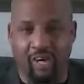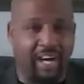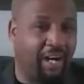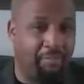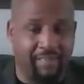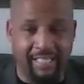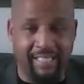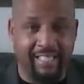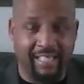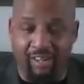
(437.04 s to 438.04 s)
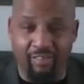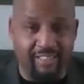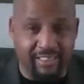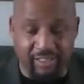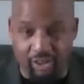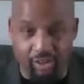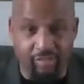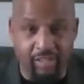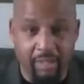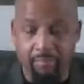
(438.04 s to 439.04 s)
harmony on this
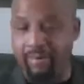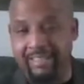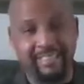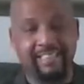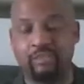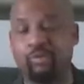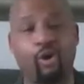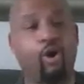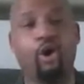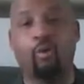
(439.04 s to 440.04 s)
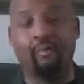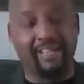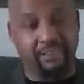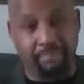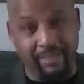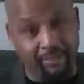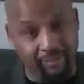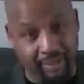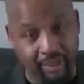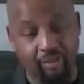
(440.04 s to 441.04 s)
earth. Prejudice will always be on
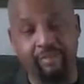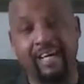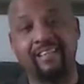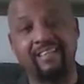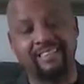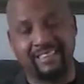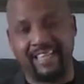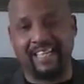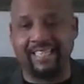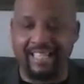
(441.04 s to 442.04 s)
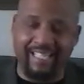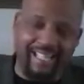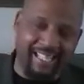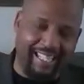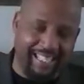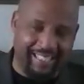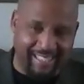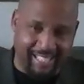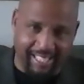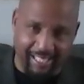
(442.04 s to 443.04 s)
the earth. I understand that and I get
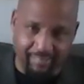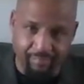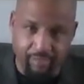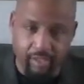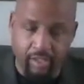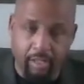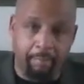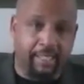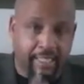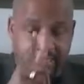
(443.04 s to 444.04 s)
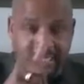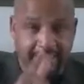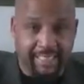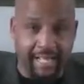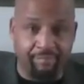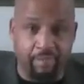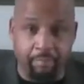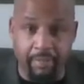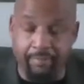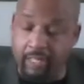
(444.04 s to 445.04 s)
that. But it doesn't have to
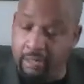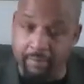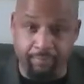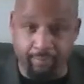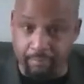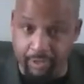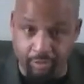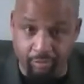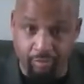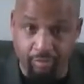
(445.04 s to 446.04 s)
be coming from you.